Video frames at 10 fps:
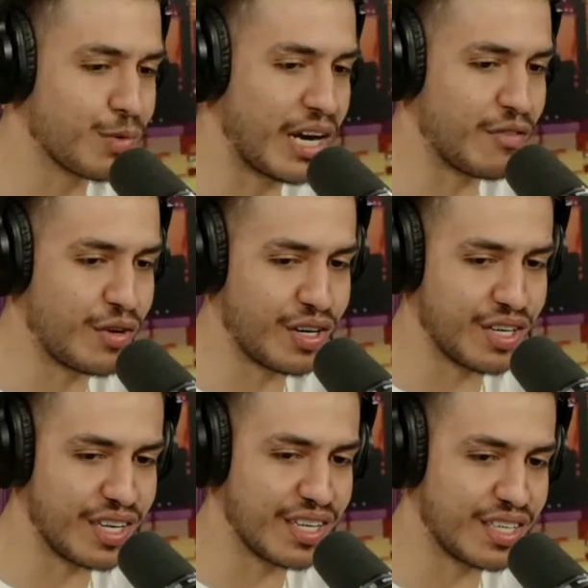whenever
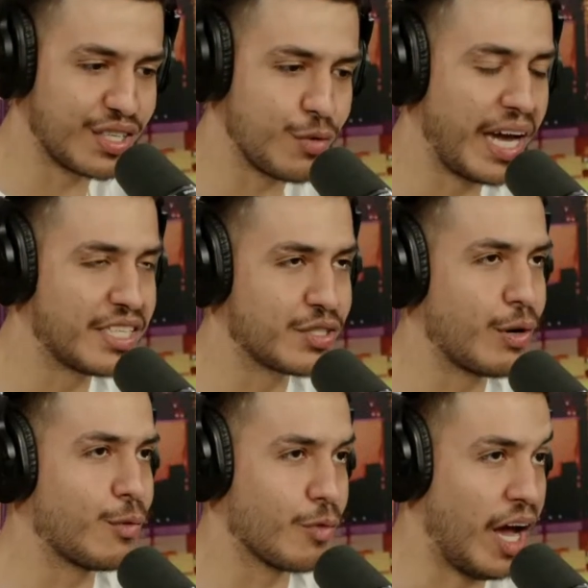you hate your
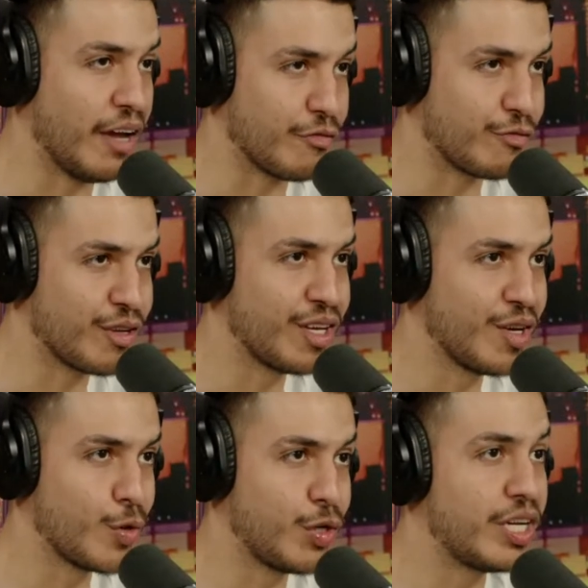own life.
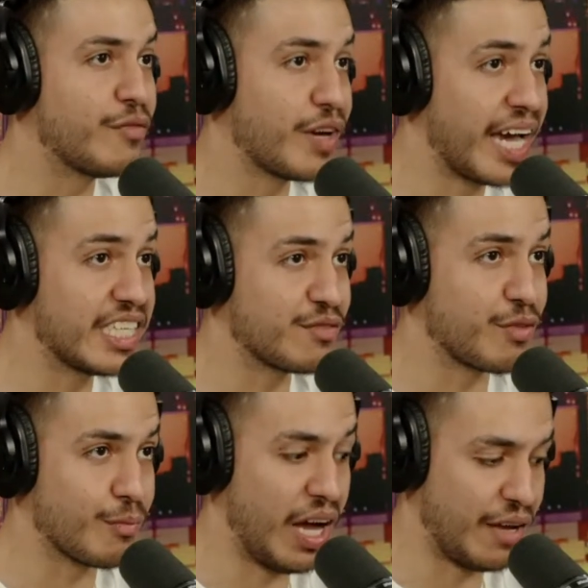When you need a vacation
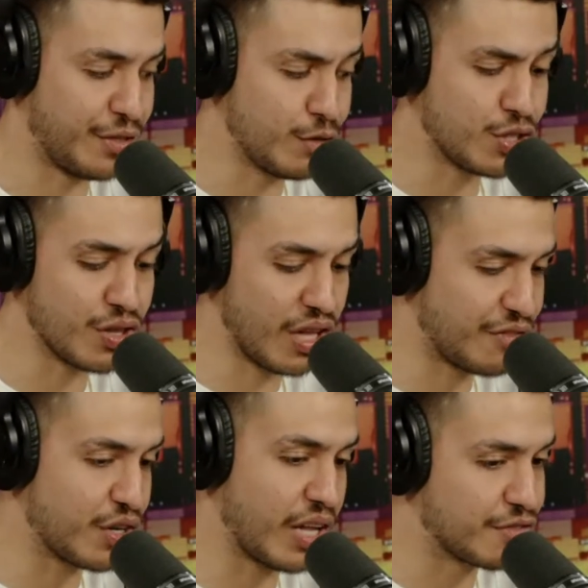from life, you should
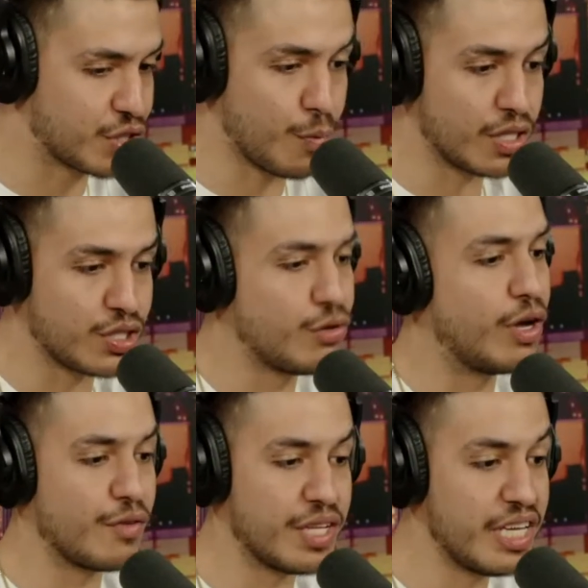love your life so much you don't
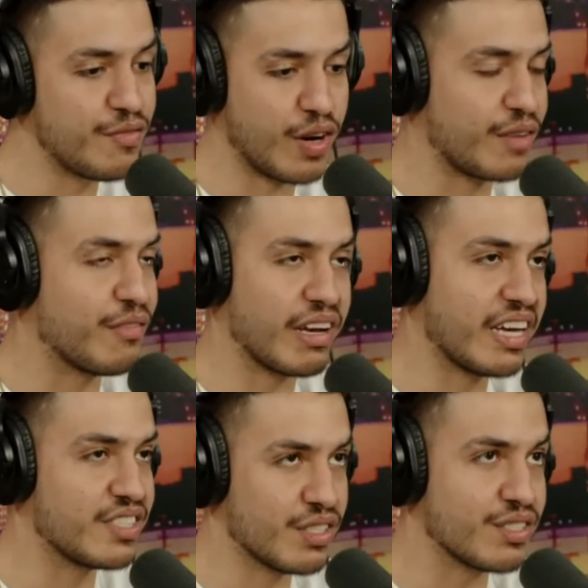even need fucking
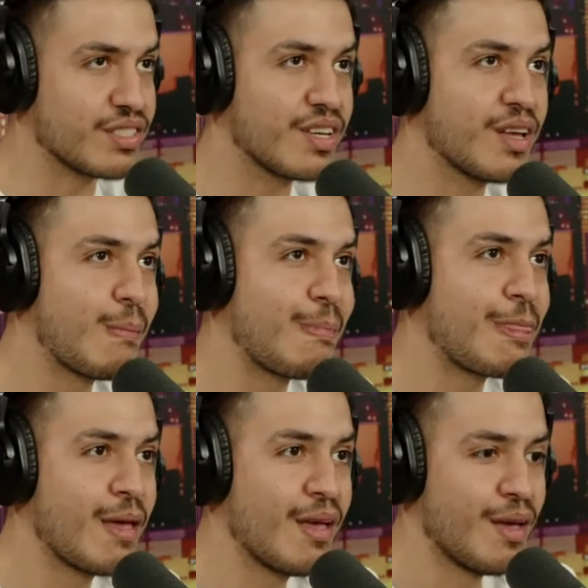vacations.
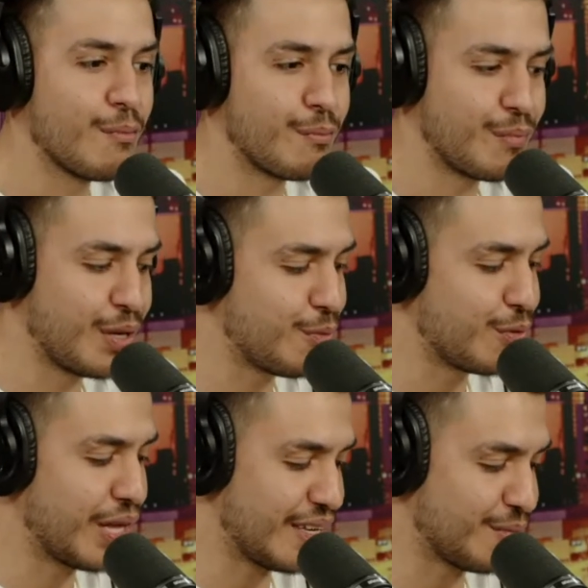
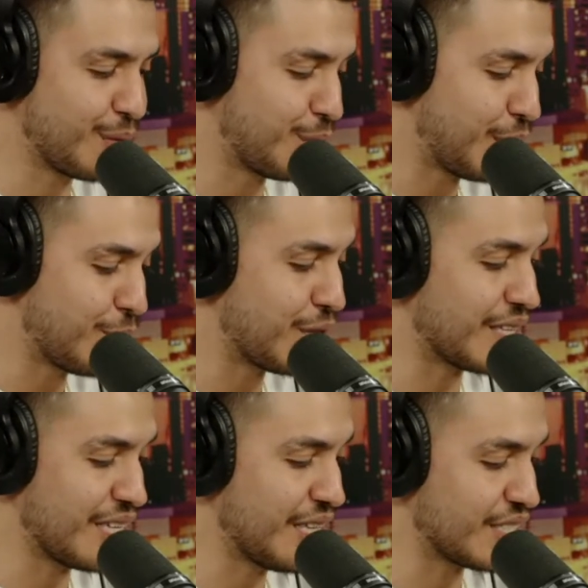People that
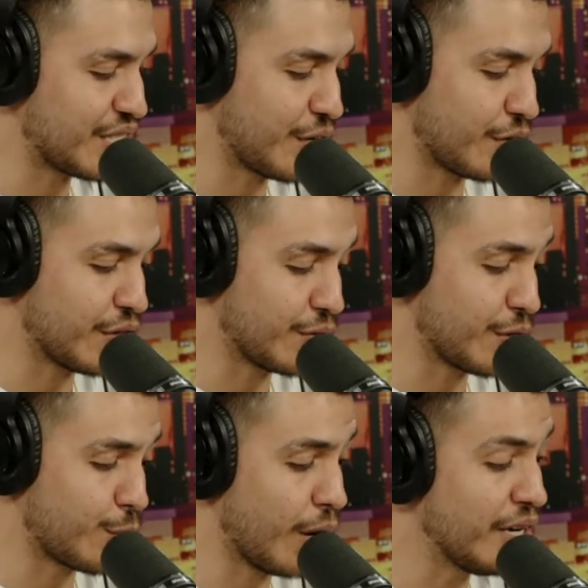need that shit are
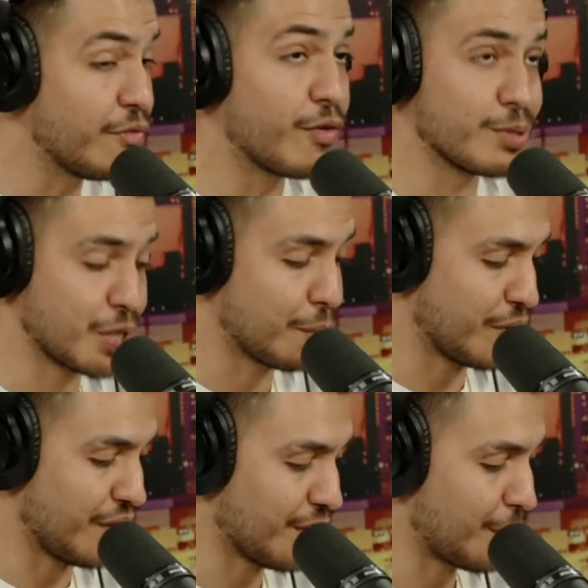they're running from
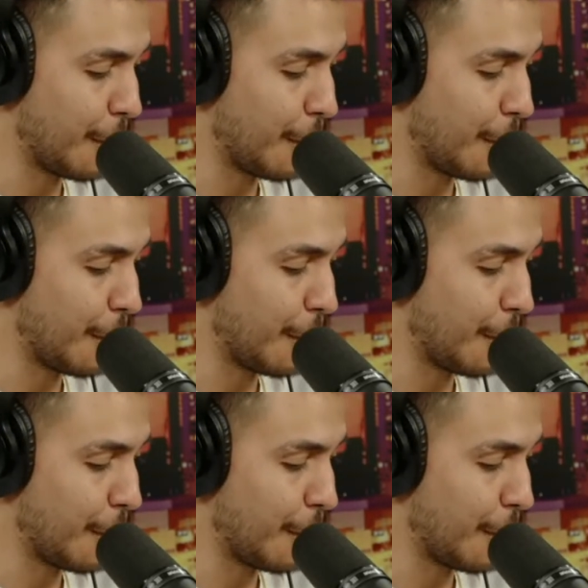something.